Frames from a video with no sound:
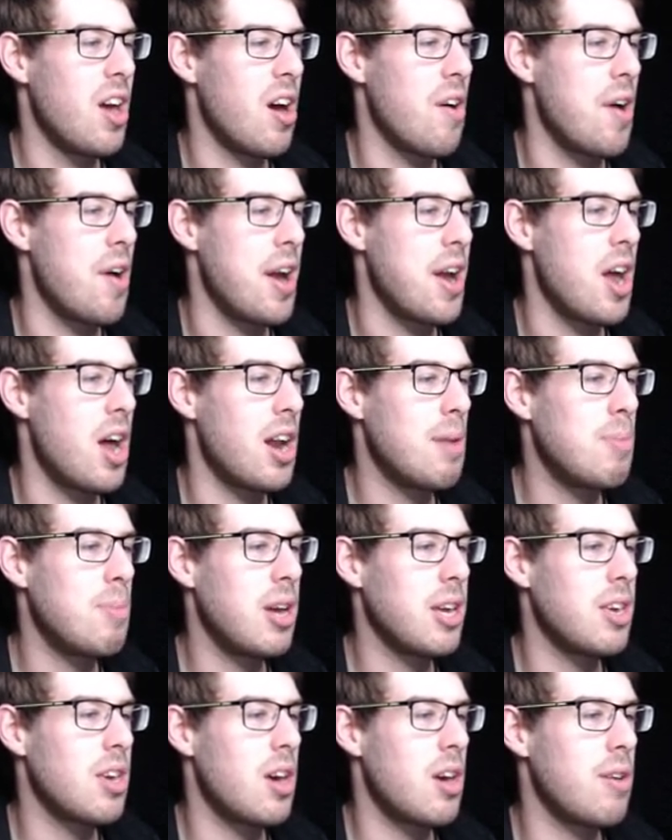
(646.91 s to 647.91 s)
Alright, and I
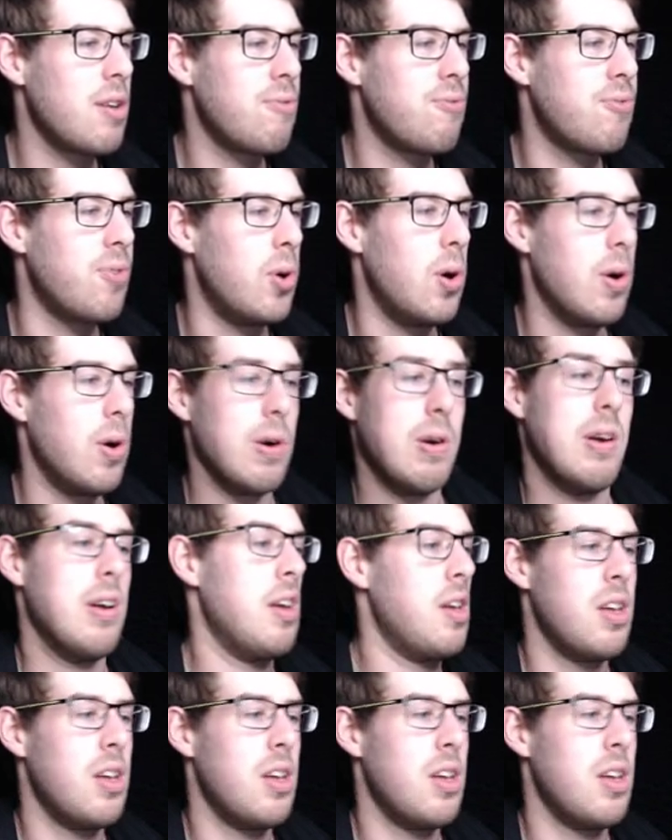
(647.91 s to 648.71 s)
might go for...